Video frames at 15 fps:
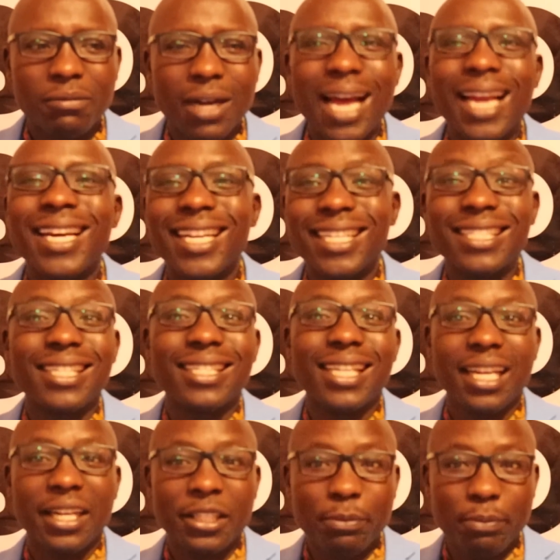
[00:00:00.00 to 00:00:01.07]

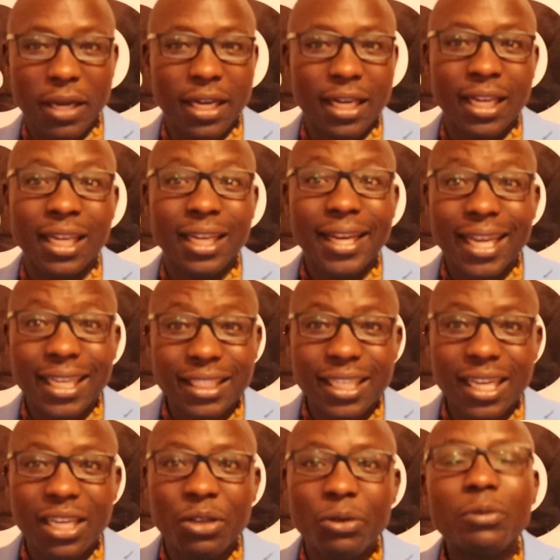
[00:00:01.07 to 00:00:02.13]
unnecessary spending, and I can
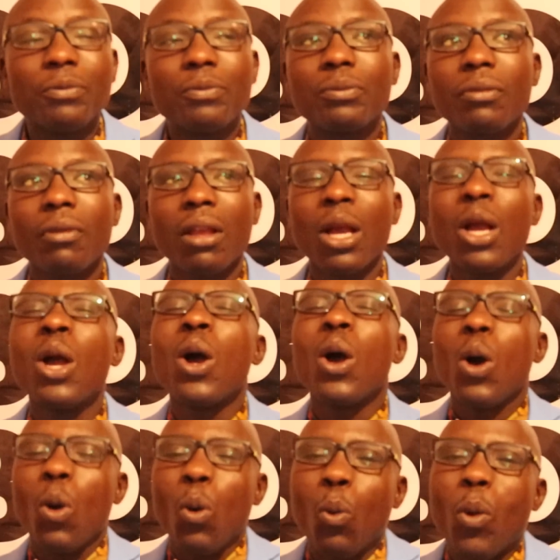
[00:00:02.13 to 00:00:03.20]
tell you,
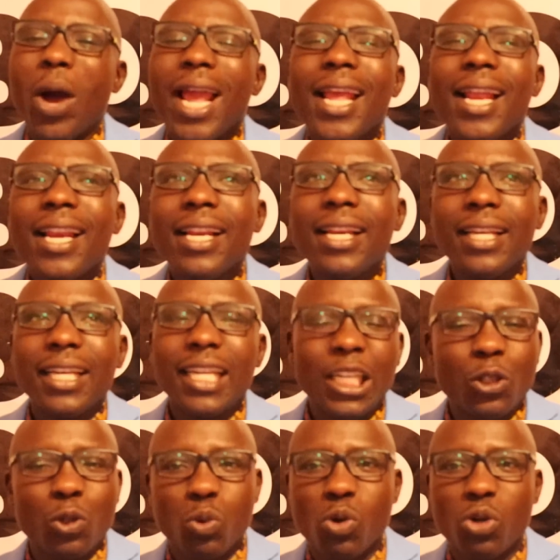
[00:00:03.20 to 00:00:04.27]
while
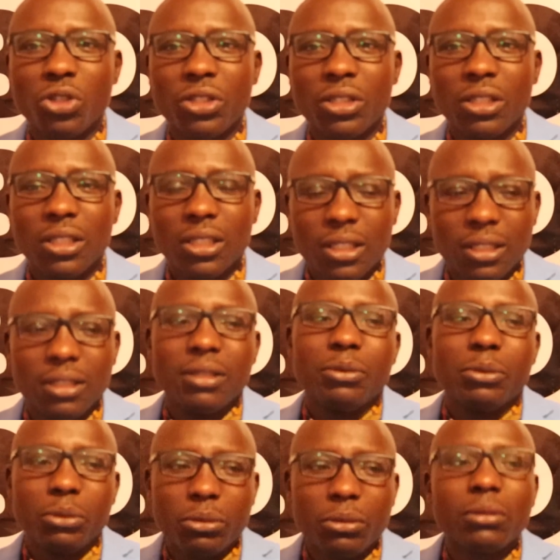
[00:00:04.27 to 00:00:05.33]
it was
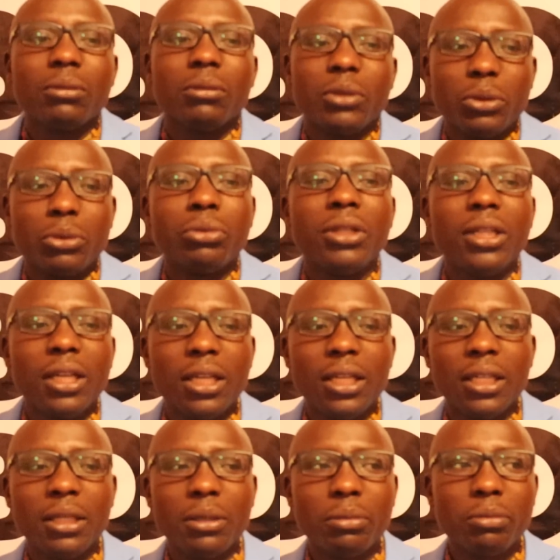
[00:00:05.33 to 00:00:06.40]

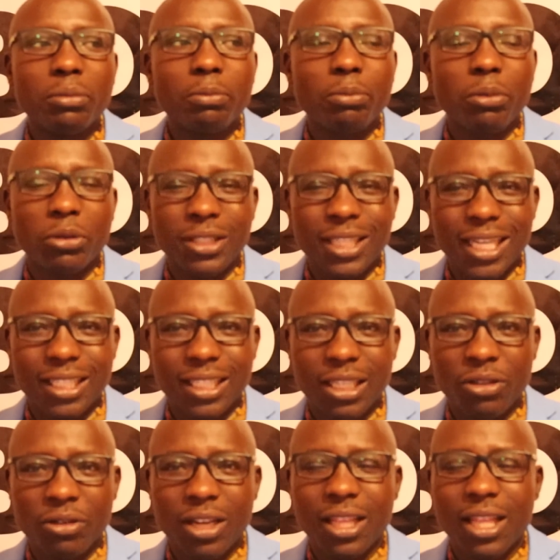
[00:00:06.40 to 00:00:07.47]
really
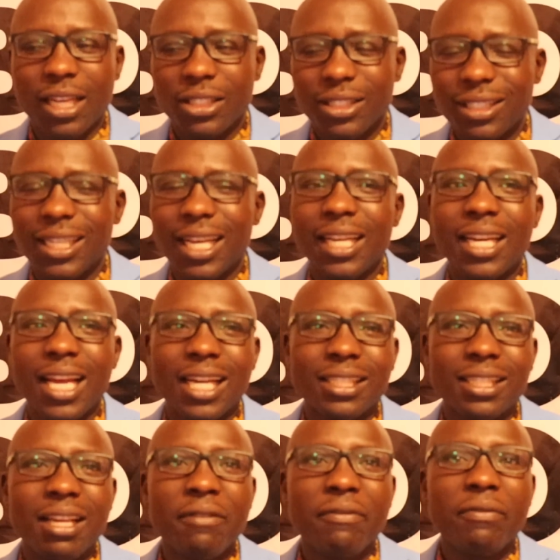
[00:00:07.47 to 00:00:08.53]
projected, rather said
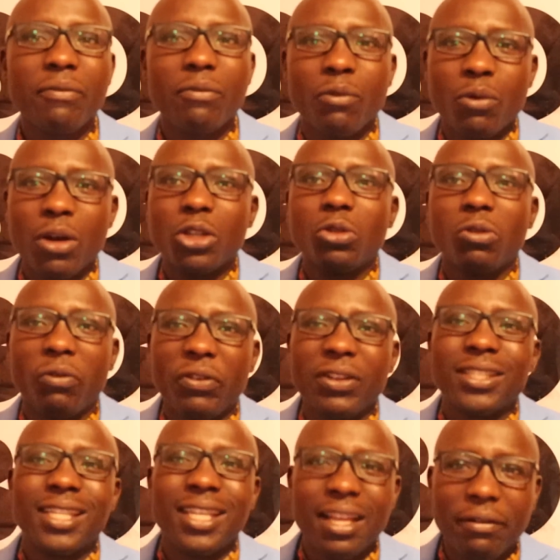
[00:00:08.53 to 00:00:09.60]
as if we want to
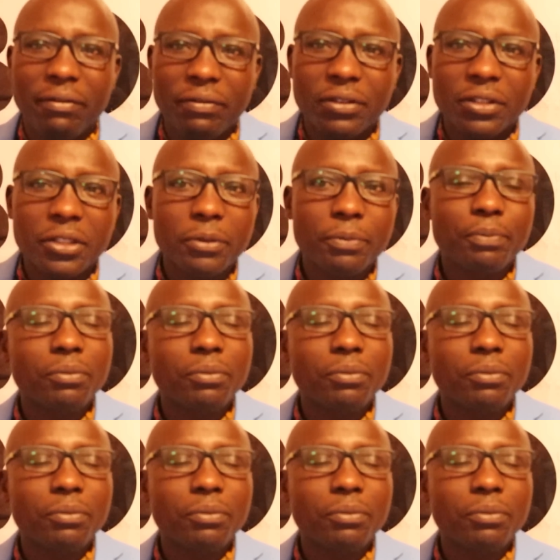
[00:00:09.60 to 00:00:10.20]
facelift